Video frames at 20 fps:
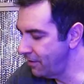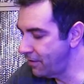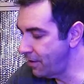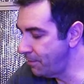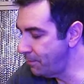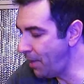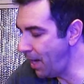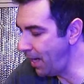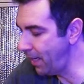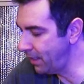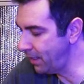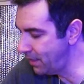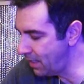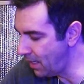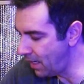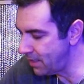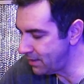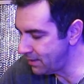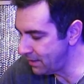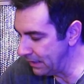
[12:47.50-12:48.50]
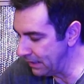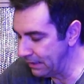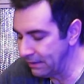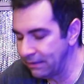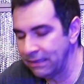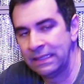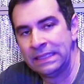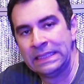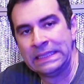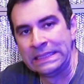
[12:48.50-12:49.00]
If the bike
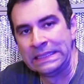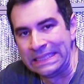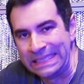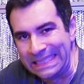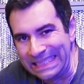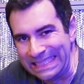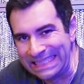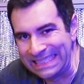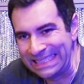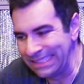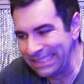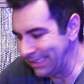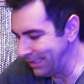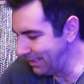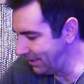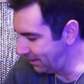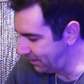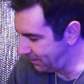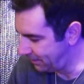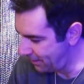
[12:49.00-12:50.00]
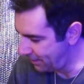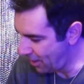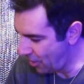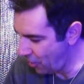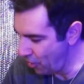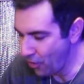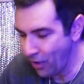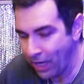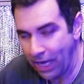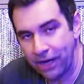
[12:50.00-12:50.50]
doesn't, uh, now
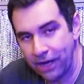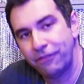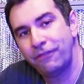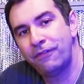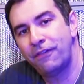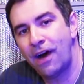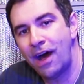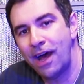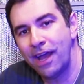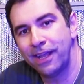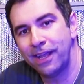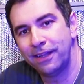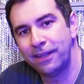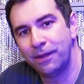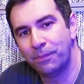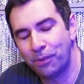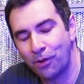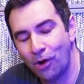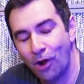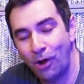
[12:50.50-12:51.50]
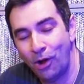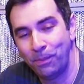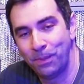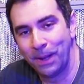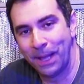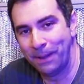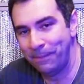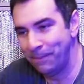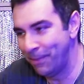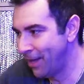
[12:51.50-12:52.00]
you gotta find the
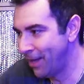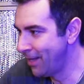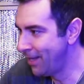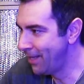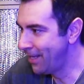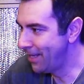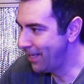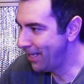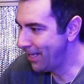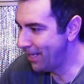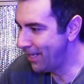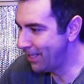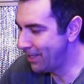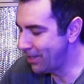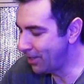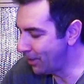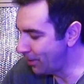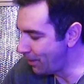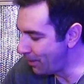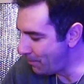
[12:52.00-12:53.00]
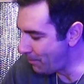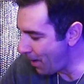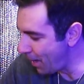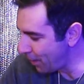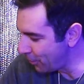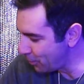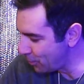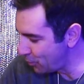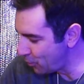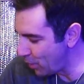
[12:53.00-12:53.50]
problem, either the
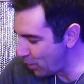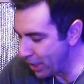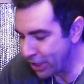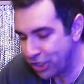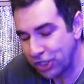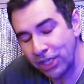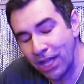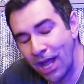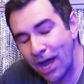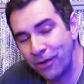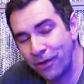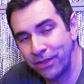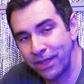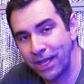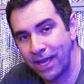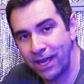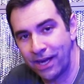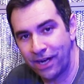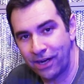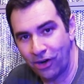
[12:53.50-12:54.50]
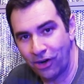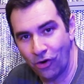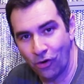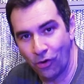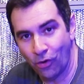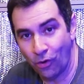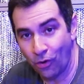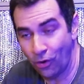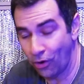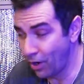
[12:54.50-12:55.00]
micro switch down there
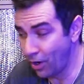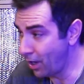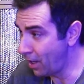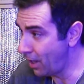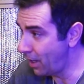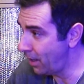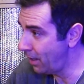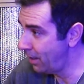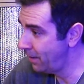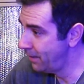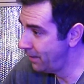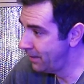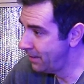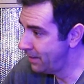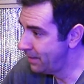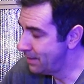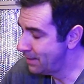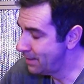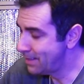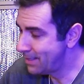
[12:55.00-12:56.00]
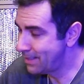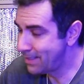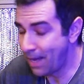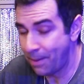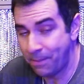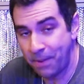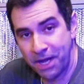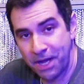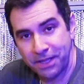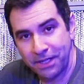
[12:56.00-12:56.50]
or uh,
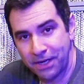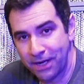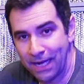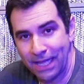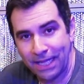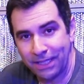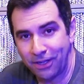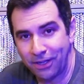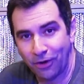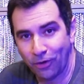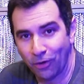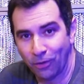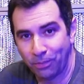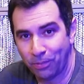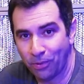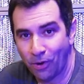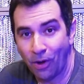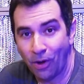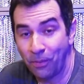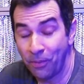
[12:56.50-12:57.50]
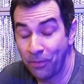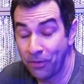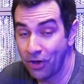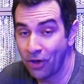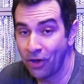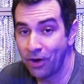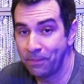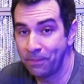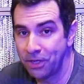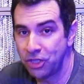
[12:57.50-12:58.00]
some other electrical problem you're
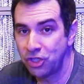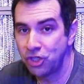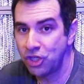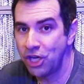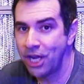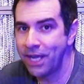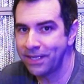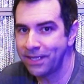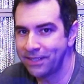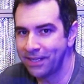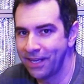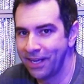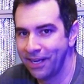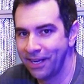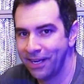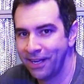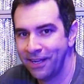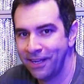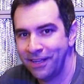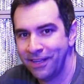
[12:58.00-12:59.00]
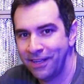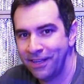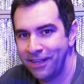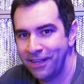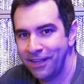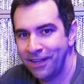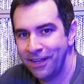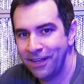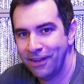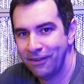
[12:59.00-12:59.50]
gonna be chasing
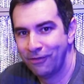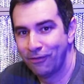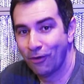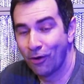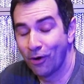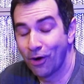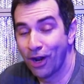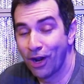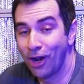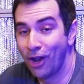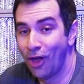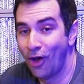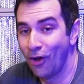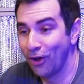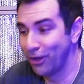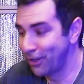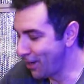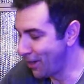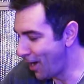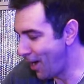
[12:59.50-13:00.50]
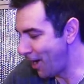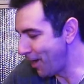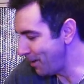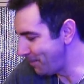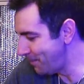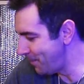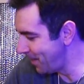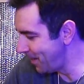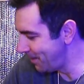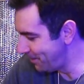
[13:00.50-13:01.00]
for a long
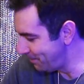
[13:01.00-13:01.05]
time.